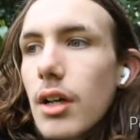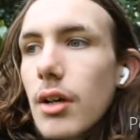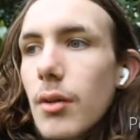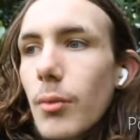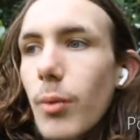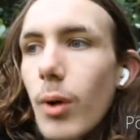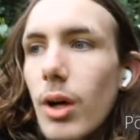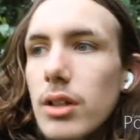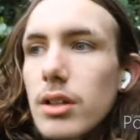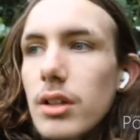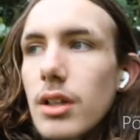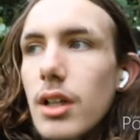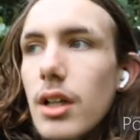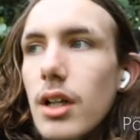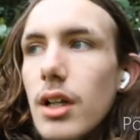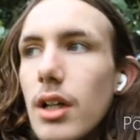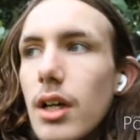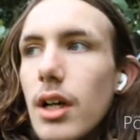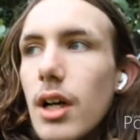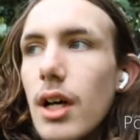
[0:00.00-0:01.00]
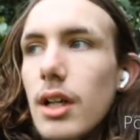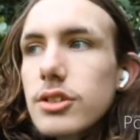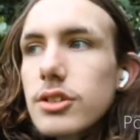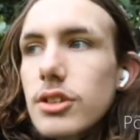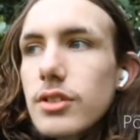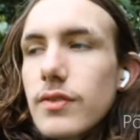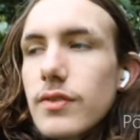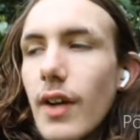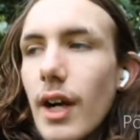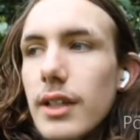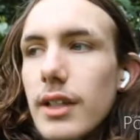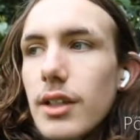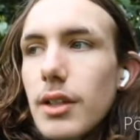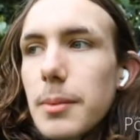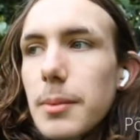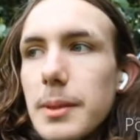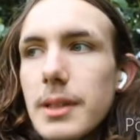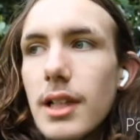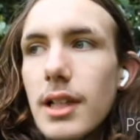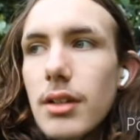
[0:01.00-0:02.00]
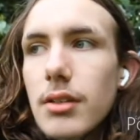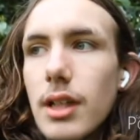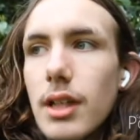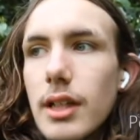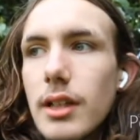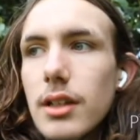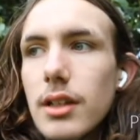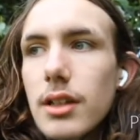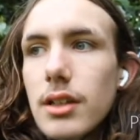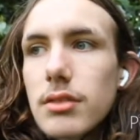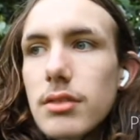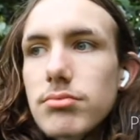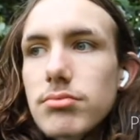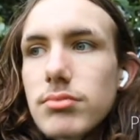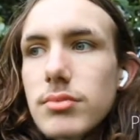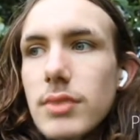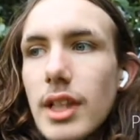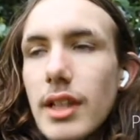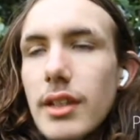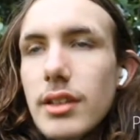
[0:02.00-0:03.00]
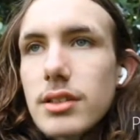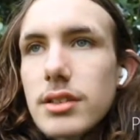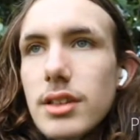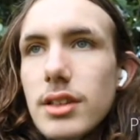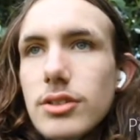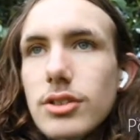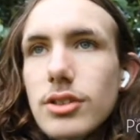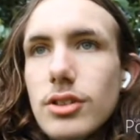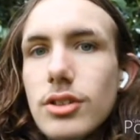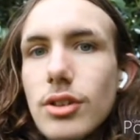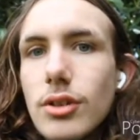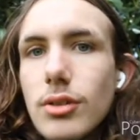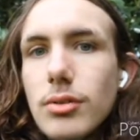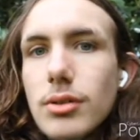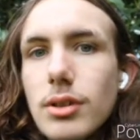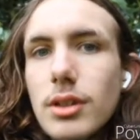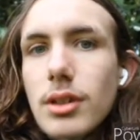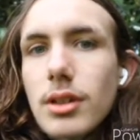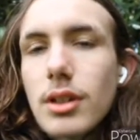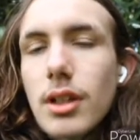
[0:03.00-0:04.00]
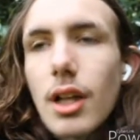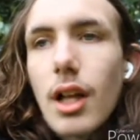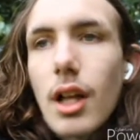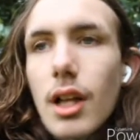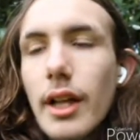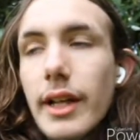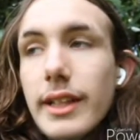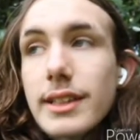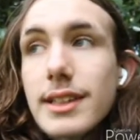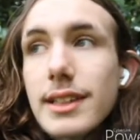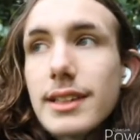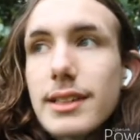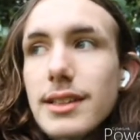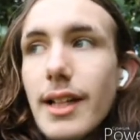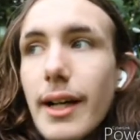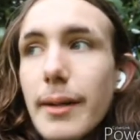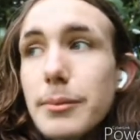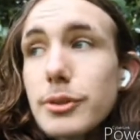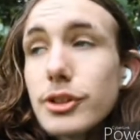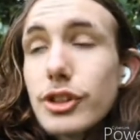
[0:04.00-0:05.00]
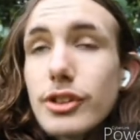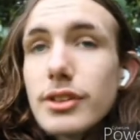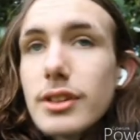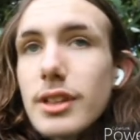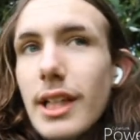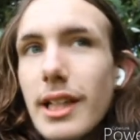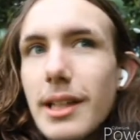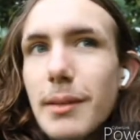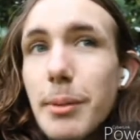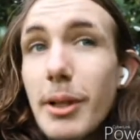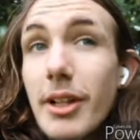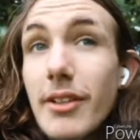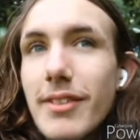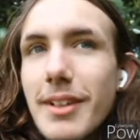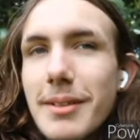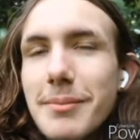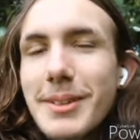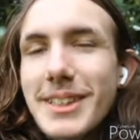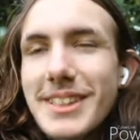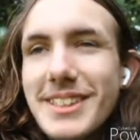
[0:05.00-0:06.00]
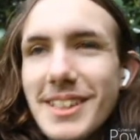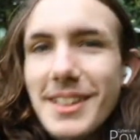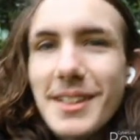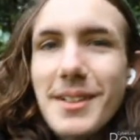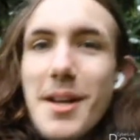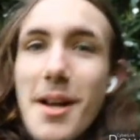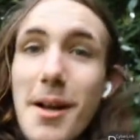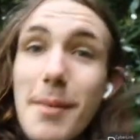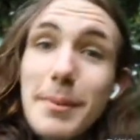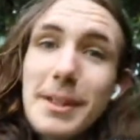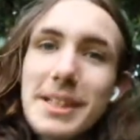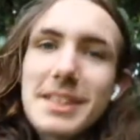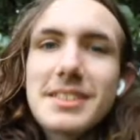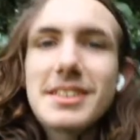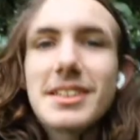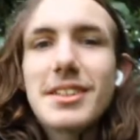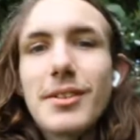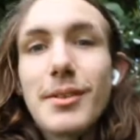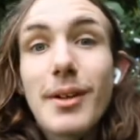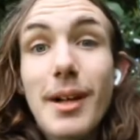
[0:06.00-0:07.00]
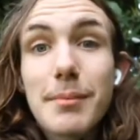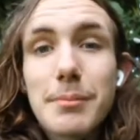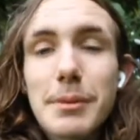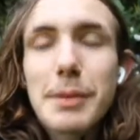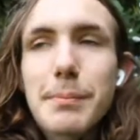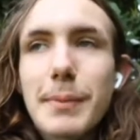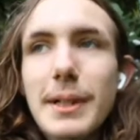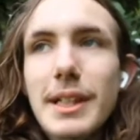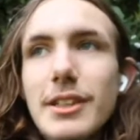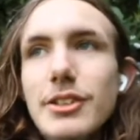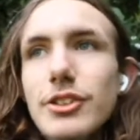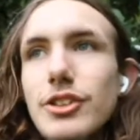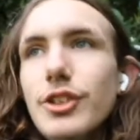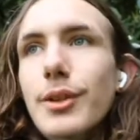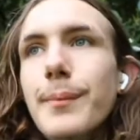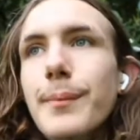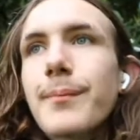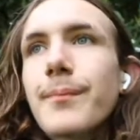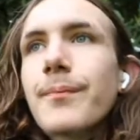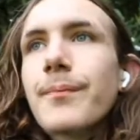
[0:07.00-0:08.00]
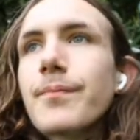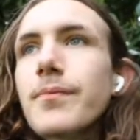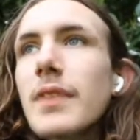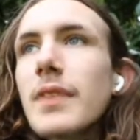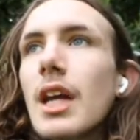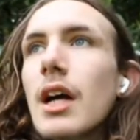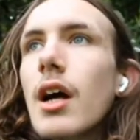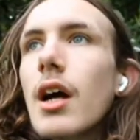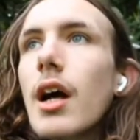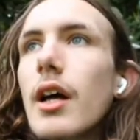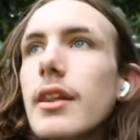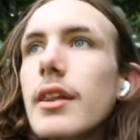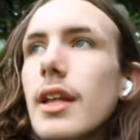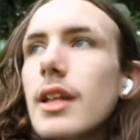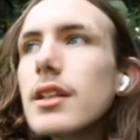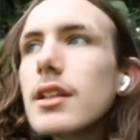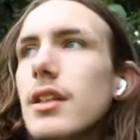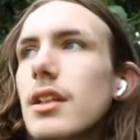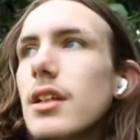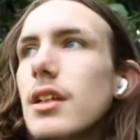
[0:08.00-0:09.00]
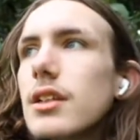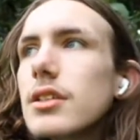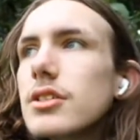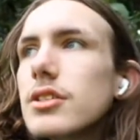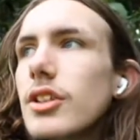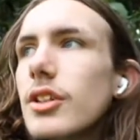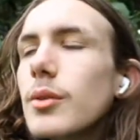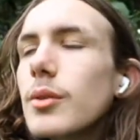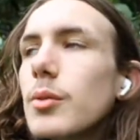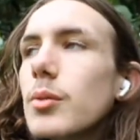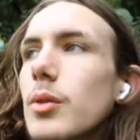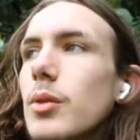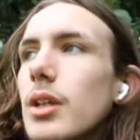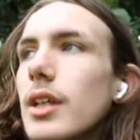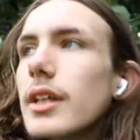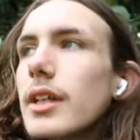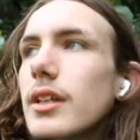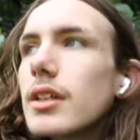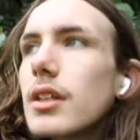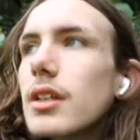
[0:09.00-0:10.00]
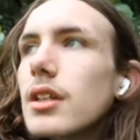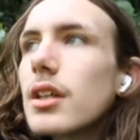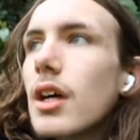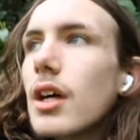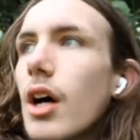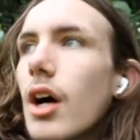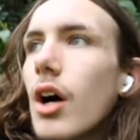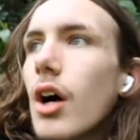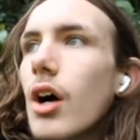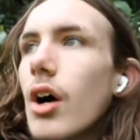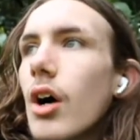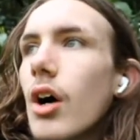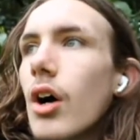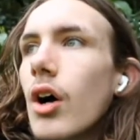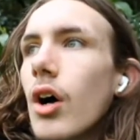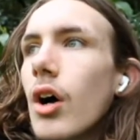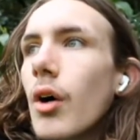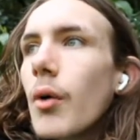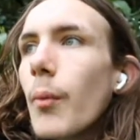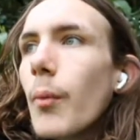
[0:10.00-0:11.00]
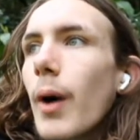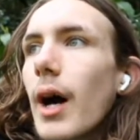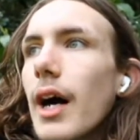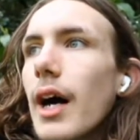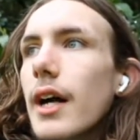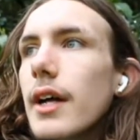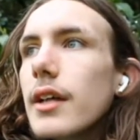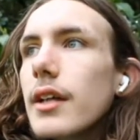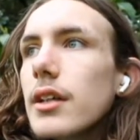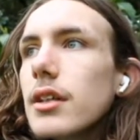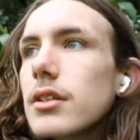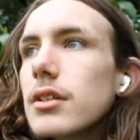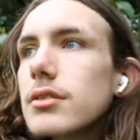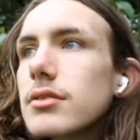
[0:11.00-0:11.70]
one, I just ran up and down like the hills I just showed you like 6 times just to get the perfect picture because, you know, I'm that bitch. And then two, like, why,